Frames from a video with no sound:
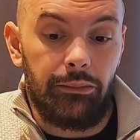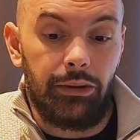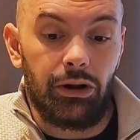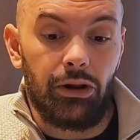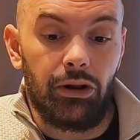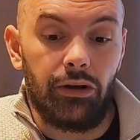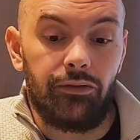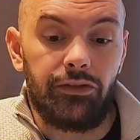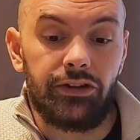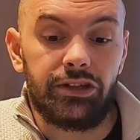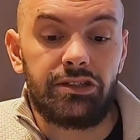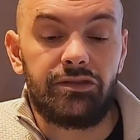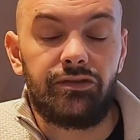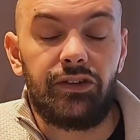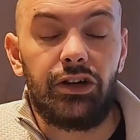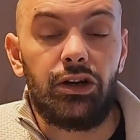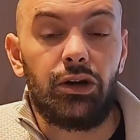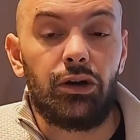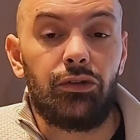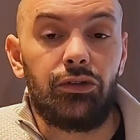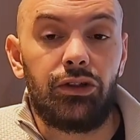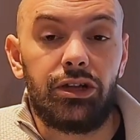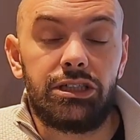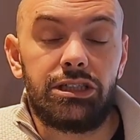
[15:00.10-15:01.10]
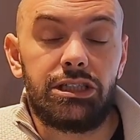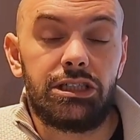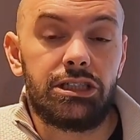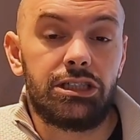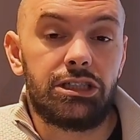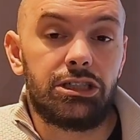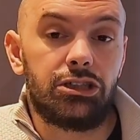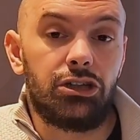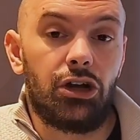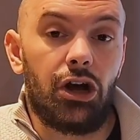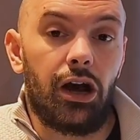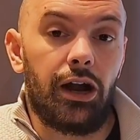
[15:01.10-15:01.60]
the middle of this video, this
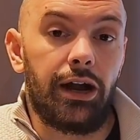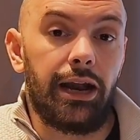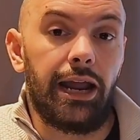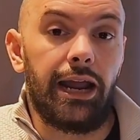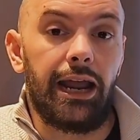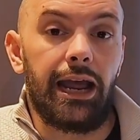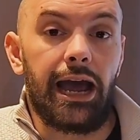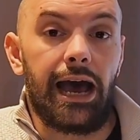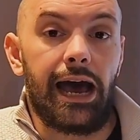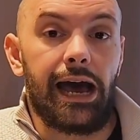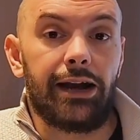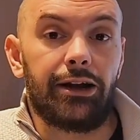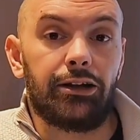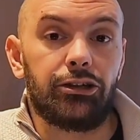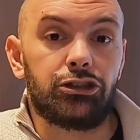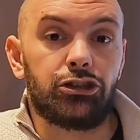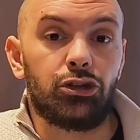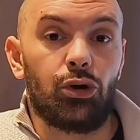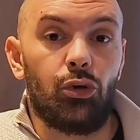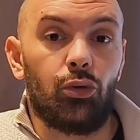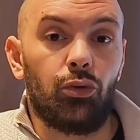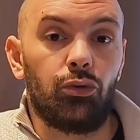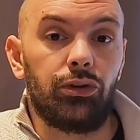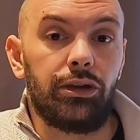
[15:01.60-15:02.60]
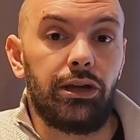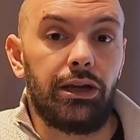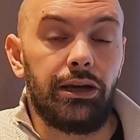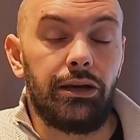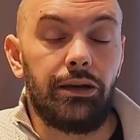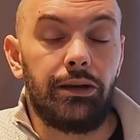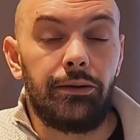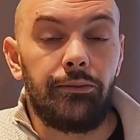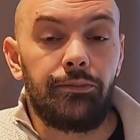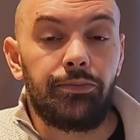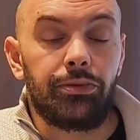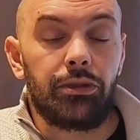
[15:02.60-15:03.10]
is not a adults
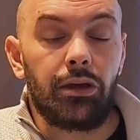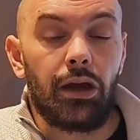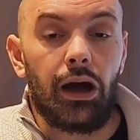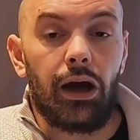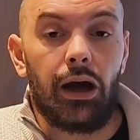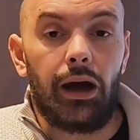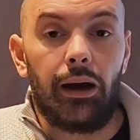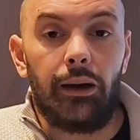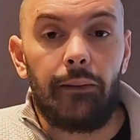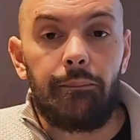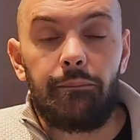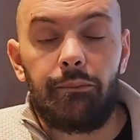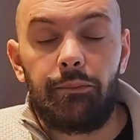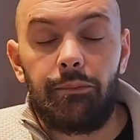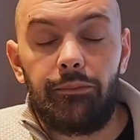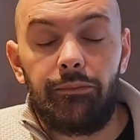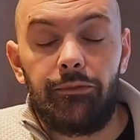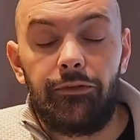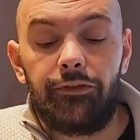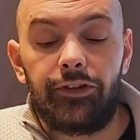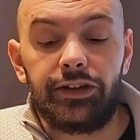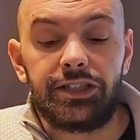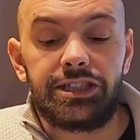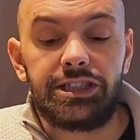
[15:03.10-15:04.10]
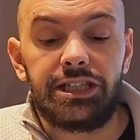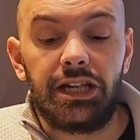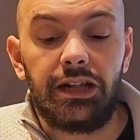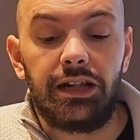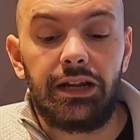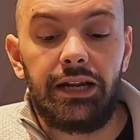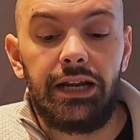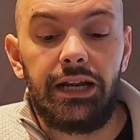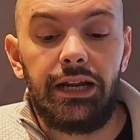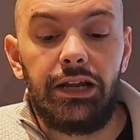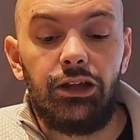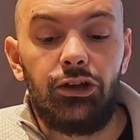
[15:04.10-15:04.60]
only
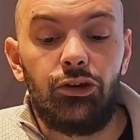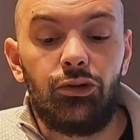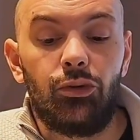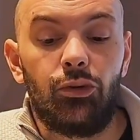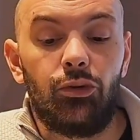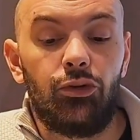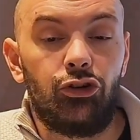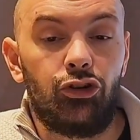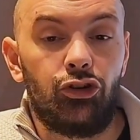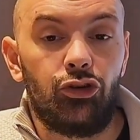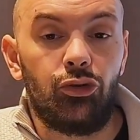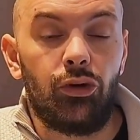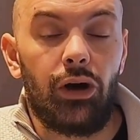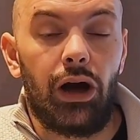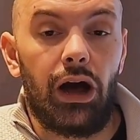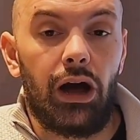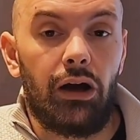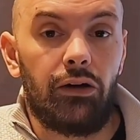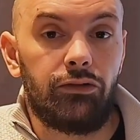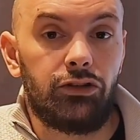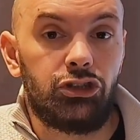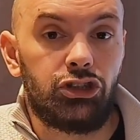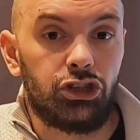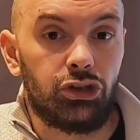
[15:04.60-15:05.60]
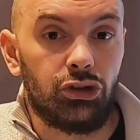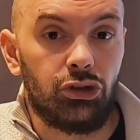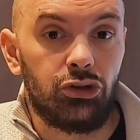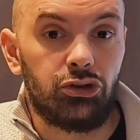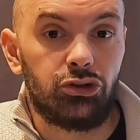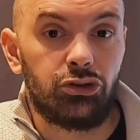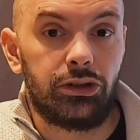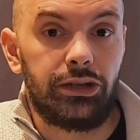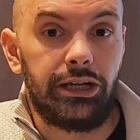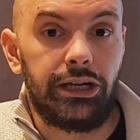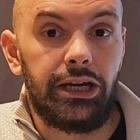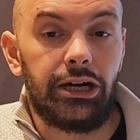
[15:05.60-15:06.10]
facility. You do have
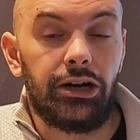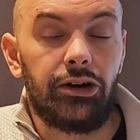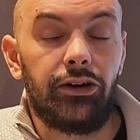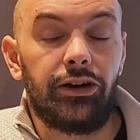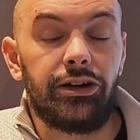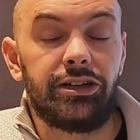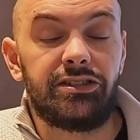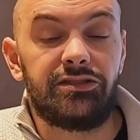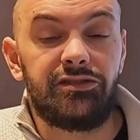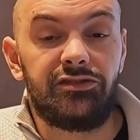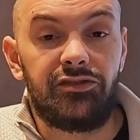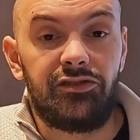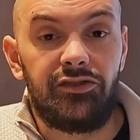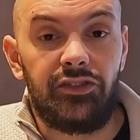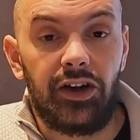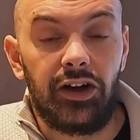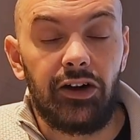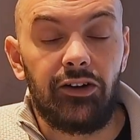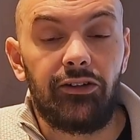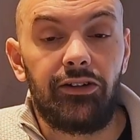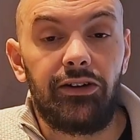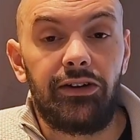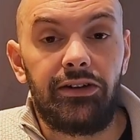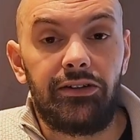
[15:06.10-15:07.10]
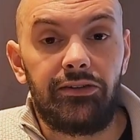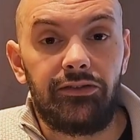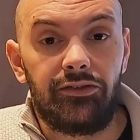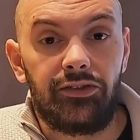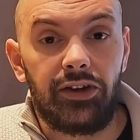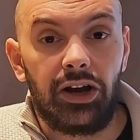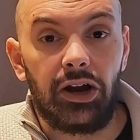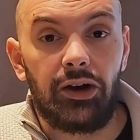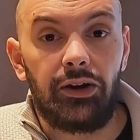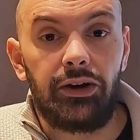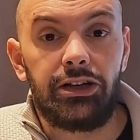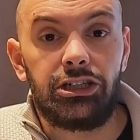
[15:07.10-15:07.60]
children here. It's very,
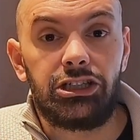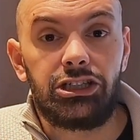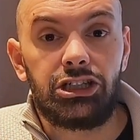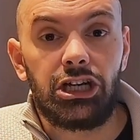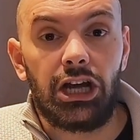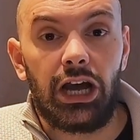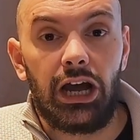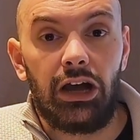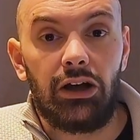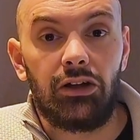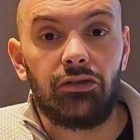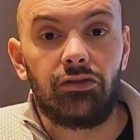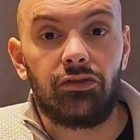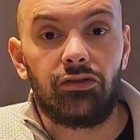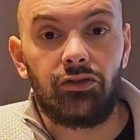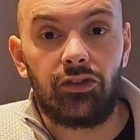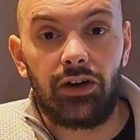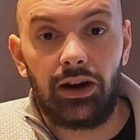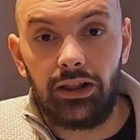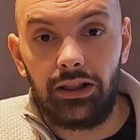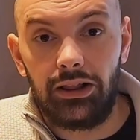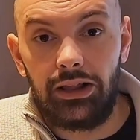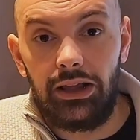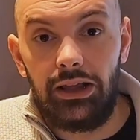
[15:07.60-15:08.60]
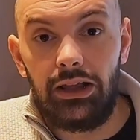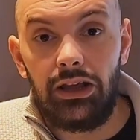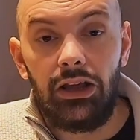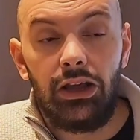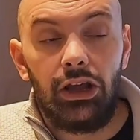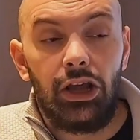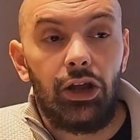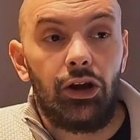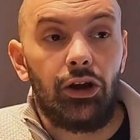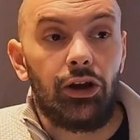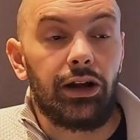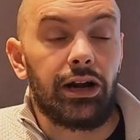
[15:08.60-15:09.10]
very child friendly.
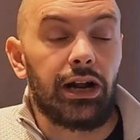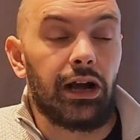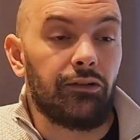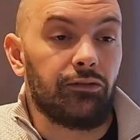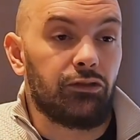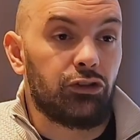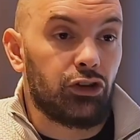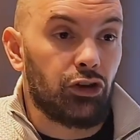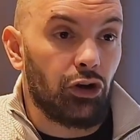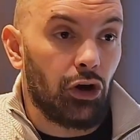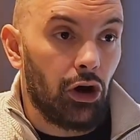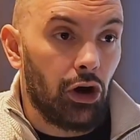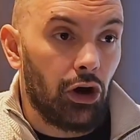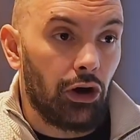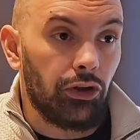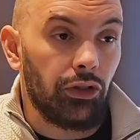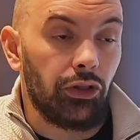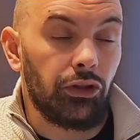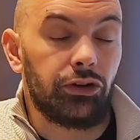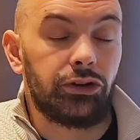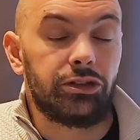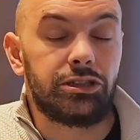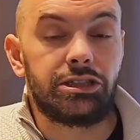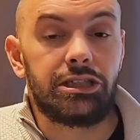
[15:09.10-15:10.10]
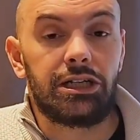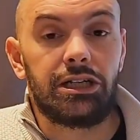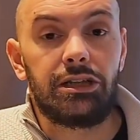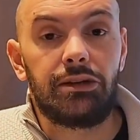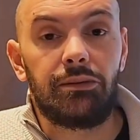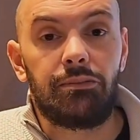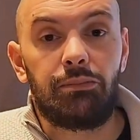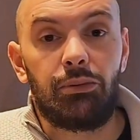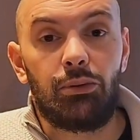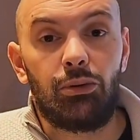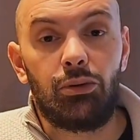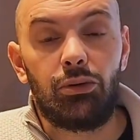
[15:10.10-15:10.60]
You're going to have toddlers in
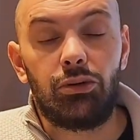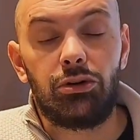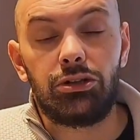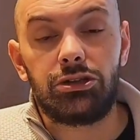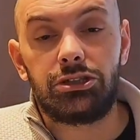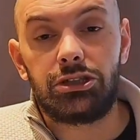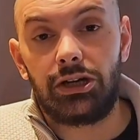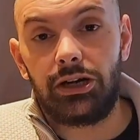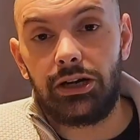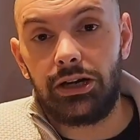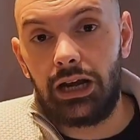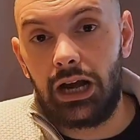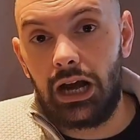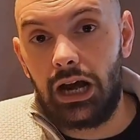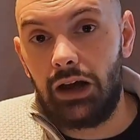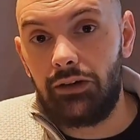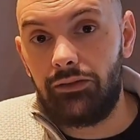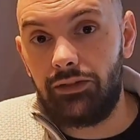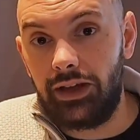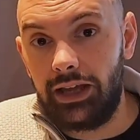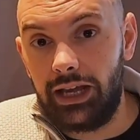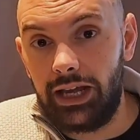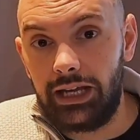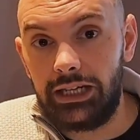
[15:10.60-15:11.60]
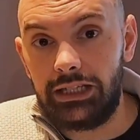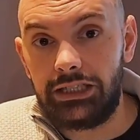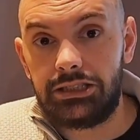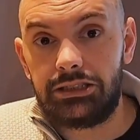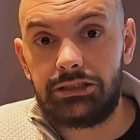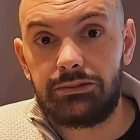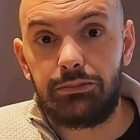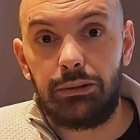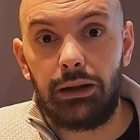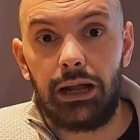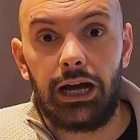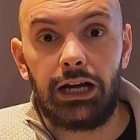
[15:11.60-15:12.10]
the pools. You're going to have kids
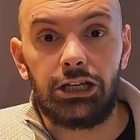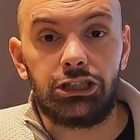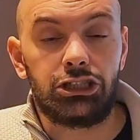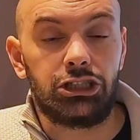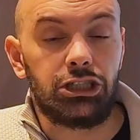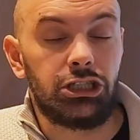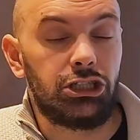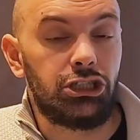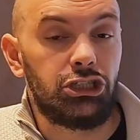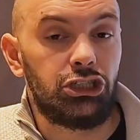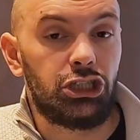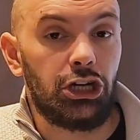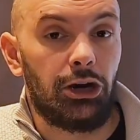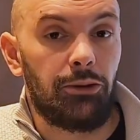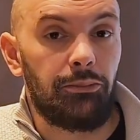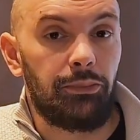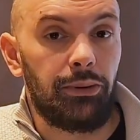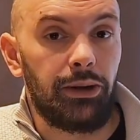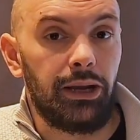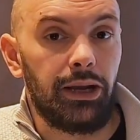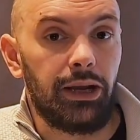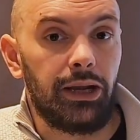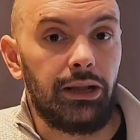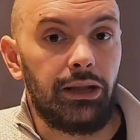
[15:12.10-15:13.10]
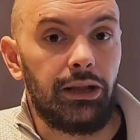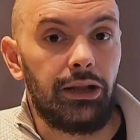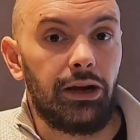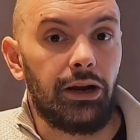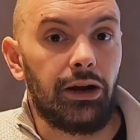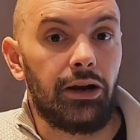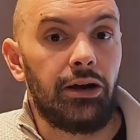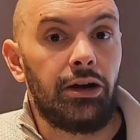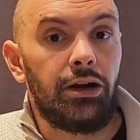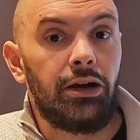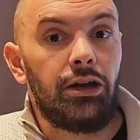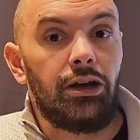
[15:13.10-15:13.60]
splashing and jumping in
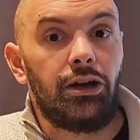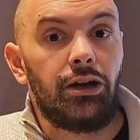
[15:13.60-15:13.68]
there.